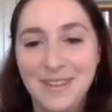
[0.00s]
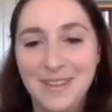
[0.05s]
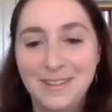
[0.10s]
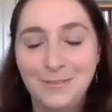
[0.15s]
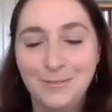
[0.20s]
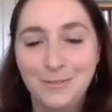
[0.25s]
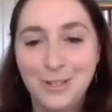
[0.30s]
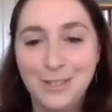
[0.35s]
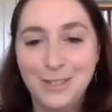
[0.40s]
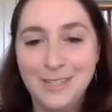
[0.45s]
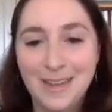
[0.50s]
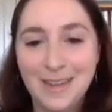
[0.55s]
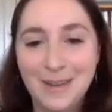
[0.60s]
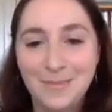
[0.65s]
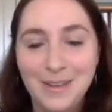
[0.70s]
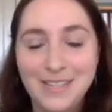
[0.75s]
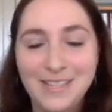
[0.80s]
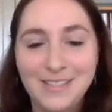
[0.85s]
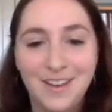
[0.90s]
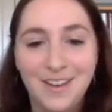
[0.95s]
And the first time
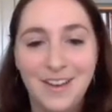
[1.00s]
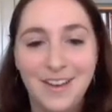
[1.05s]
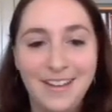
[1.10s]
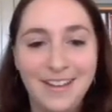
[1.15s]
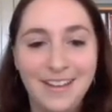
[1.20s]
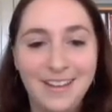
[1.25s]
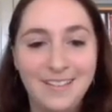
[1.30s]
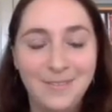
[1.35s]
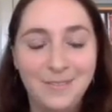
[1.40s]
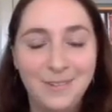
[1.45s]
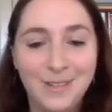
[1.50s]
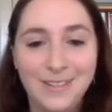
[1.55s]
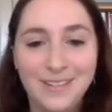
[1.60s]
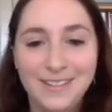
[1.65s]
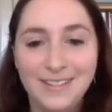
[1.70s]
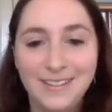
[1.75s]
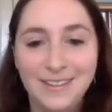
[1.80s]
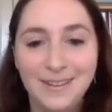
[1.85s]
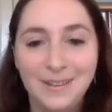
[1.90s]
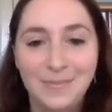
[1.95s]
I saw it
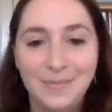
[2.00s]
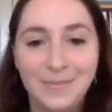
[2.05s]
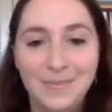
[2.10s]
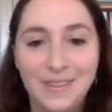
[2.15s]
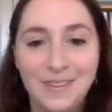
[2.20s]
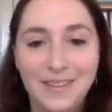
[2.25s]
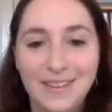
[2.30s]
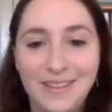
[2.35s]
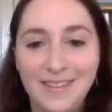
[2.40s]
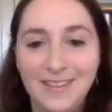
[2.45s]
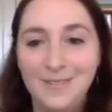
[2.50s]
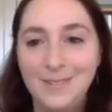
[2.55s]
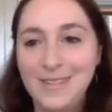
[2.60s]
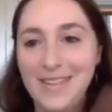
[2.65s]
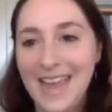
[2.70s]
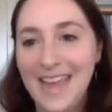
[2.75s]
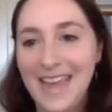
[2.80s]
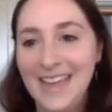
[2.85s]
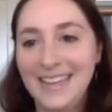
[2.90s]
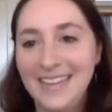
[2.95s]
was um, was
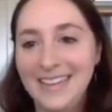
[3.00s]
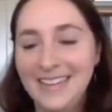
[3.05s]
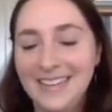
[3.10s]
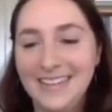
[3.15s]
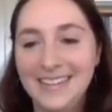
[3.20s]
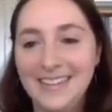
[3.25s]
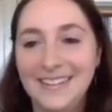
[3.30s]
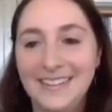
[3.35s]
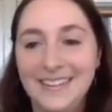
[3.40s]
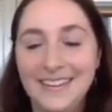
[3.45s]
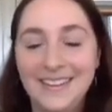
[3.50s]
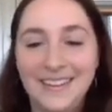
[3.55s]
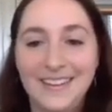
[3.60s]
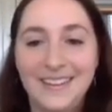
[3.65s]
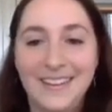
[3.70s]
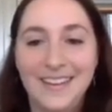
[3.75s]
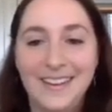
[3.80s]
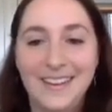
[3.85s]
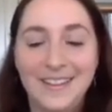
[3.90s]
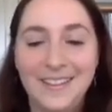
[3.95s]
hanging, and
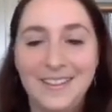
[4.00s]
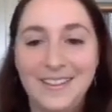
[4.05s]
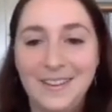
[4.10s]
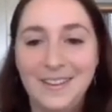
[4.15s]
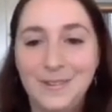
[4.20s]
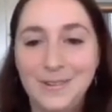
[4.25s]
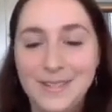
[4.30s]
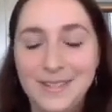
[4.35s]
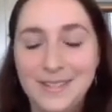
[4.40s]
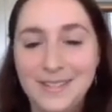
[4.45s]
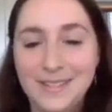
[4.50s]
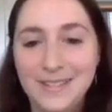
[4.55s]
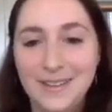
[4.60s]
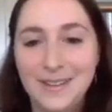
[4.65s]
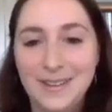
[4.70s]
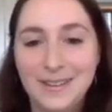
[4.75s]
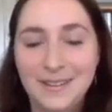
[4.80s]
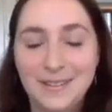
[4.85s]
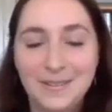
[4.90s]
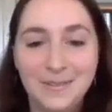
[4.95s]
uh, there was
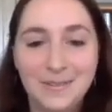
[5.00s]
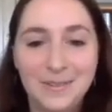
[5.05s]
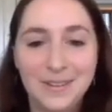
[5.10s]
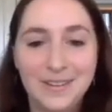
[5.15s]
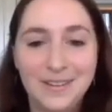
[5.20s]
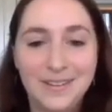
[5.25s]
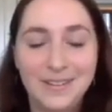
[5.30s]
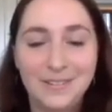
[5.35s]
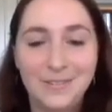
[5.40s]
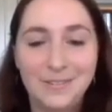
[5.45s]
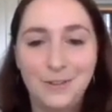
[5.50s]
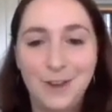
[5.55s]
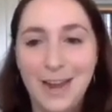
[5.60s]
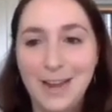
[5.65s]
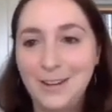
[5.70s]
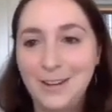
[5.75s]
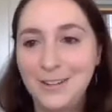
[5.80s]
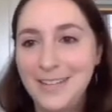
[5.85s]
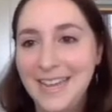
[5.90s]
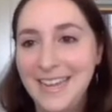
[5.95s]
uh, a
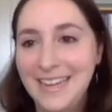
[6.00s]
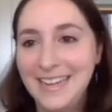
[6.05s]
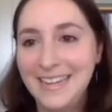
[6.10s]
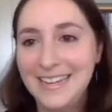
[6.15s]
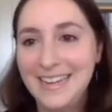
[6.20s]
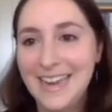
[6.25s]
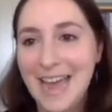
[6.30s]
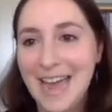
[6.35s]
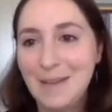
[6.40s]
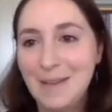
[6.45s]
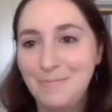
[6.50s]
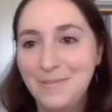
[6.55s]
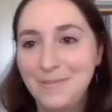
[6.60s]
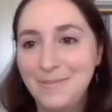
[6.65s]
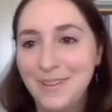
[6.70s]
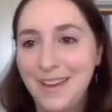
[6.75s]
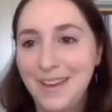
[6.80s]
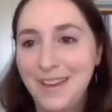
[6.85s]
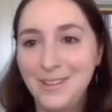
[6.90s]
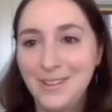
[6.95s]
friar a nap
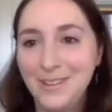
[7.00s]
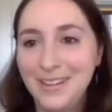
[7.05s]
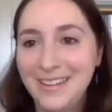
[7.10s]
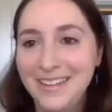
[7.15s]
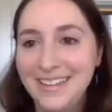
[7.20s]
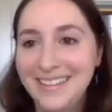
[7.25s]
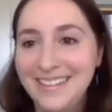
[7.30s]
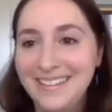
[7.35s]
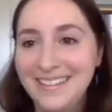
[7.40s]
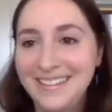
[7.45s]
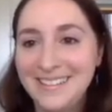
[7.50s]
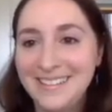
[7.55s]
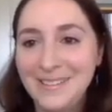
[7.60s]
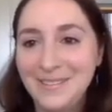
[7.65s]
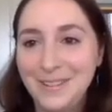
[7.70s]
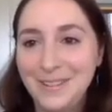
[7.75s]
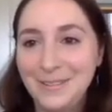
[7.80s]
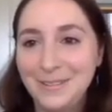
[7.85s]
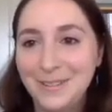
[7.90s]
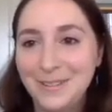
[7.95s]
under it in the
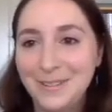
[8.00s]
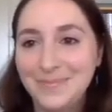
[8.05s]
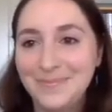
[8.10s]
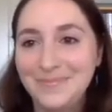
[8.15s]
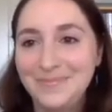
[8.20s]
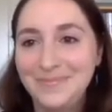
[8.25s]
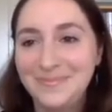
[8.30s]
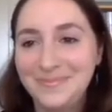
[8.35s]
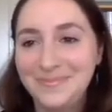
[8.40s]
TV room.